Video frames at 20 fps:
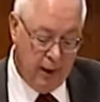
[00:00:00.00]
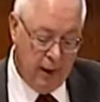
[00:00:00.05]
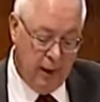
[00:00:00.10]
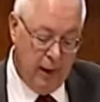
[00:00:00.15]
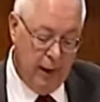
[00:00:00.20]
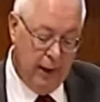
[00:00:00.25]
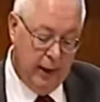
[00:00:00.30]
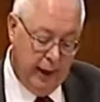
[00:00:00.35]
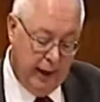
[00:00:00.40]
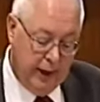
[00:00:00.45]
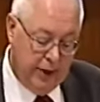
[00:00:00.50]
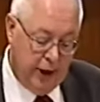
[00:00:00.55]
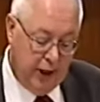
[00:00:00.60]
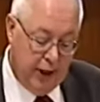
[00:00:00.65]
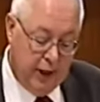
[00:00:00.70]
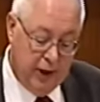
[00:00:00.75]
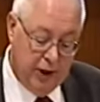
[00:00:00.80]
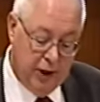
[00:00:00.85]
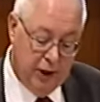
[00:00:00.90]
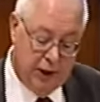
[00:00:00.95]
In our
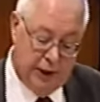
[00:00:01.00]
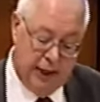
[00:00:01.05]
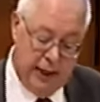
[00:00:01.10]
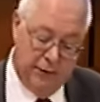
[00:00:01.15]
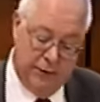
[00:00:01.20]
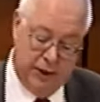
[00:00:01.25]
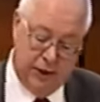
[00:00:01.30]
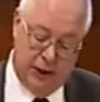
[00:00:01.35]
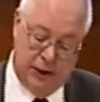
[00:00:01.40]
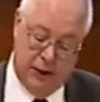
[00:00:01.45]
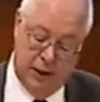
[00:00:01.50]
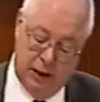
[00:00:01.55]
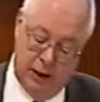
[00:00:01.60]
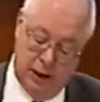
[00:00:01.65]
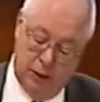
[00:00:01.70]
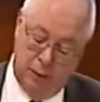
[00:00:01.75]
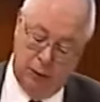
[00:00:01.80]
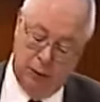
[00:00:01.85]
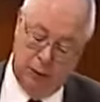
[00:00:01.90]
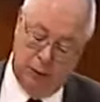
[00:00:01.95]
education service,
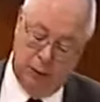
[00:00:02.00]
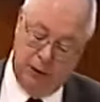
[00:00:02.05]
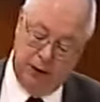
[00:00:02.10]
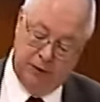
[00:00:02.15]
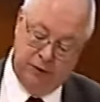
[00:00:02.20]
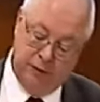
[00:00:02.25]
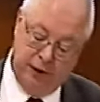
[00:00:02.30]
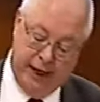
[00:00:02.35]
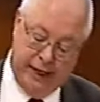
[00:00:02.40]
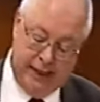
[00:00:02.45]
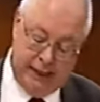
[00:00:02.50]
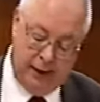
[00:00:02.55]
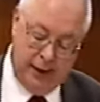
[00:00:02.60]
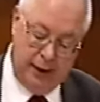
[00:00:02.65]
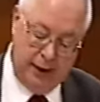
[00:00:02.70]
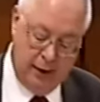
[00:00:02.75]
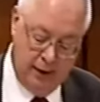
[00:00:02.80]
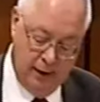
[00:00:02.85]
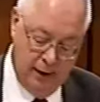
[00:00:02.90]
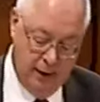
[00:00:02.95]
we will be investing
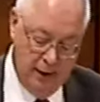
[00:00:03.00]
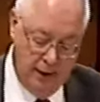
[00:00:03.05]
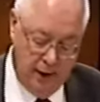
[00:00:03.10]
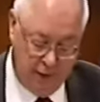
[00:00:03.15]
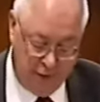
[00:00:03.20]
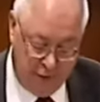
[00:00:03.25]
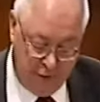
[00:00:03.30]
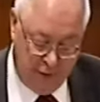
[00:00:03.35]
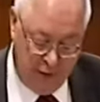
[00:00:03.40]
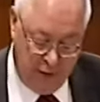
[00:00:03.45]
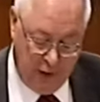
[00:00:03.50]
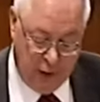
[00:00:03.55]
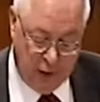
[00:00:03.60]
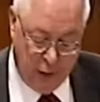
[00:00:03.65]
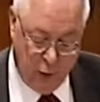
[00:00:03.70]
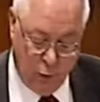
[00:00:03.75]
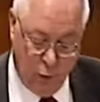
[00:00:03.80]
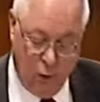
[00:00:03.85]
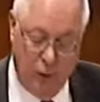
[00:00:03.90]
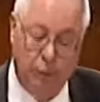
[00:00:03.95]
a further
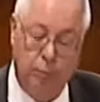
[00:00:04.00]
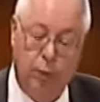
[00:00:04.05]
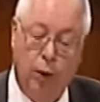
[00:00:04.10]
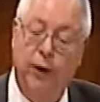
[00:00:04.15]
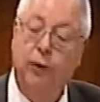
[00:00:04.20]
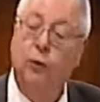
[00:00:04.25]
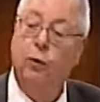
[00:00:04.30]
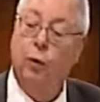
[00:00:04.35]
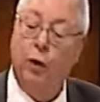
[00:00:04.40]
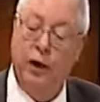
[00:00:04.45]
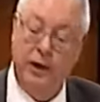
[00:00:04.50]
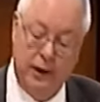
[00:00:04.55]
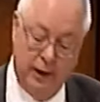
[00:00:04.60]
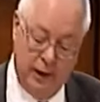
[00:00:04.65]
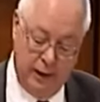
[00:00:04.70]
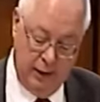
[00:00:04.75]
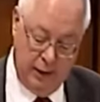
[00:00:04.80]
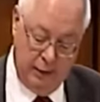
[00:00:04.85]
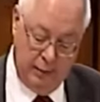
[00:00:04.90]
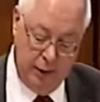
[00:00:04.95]
£1.1
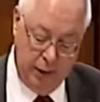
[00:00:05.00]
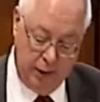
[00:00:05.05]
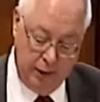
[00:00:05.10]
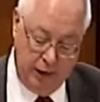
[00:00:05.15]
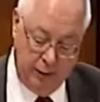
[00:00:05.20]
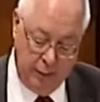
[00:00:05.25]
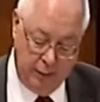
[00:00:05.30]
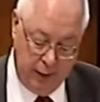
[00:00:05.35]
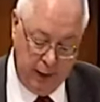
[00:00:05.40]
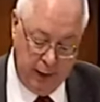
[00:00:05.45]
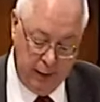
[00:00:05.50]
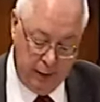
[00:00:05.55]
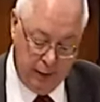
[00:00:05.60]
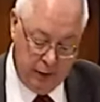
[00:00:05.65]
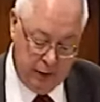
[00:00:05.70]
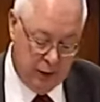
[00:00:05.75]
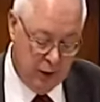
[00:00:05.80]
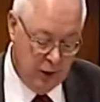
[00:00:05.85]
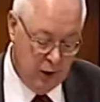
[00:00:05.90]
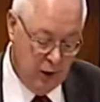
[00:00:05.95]
million
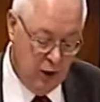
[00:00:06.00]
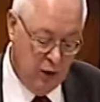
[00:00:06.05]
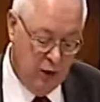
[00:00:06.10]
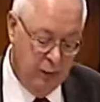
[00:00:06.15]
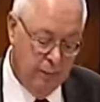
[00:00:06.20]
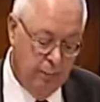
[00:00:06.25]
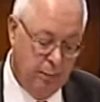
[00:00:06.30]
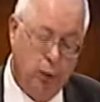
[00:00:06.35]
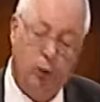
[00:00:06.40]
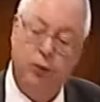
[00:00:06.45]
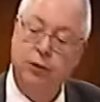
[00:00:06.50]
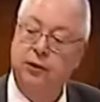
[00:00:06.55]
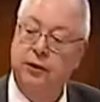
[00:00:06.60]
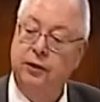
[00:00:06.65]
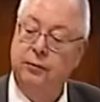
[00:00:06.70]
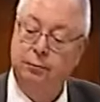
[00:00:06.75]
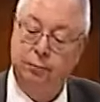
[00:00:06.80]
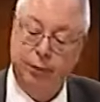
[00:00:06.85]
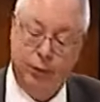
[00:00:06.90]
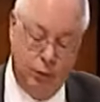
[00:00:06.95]
on important
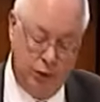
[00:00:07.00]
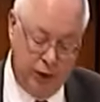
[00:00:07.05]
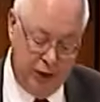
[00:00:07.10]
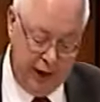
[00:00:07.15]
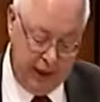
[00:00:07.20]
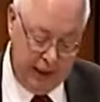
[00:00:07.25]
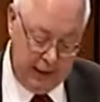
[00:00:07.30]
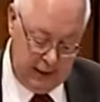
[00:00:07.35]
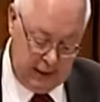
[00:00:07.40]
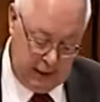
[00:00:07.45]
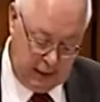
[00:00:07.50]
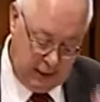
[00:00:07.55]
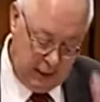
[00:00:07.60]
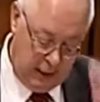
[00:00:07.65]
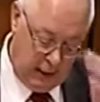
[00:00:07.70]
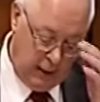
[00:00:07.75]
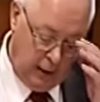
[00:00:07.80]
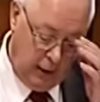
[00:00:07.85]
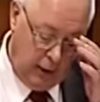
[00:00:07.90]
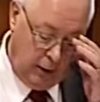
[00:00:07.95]
projects,
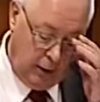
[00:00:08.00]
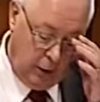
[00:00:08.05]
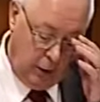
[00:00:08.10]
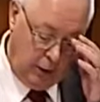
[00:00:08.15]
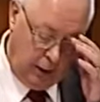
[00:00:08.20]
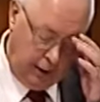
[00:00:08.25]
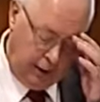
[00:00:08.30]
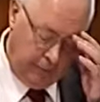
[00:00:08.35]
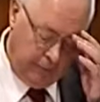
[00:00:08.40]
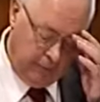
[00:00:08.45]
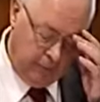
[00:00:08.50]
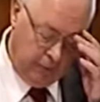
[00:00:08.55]
including